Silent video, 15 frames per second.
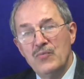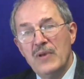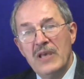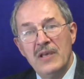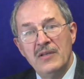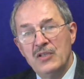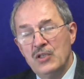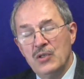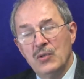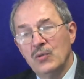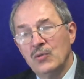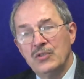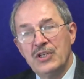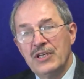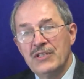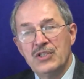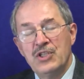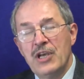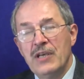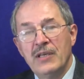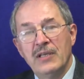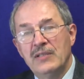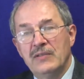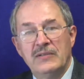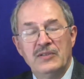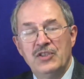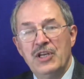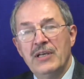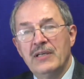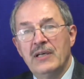me to just check
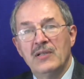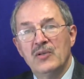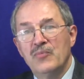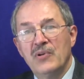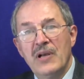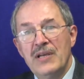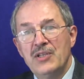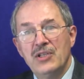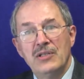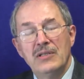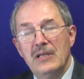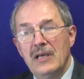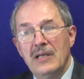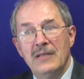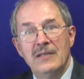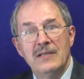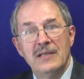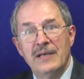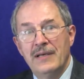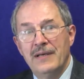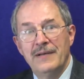calibration, and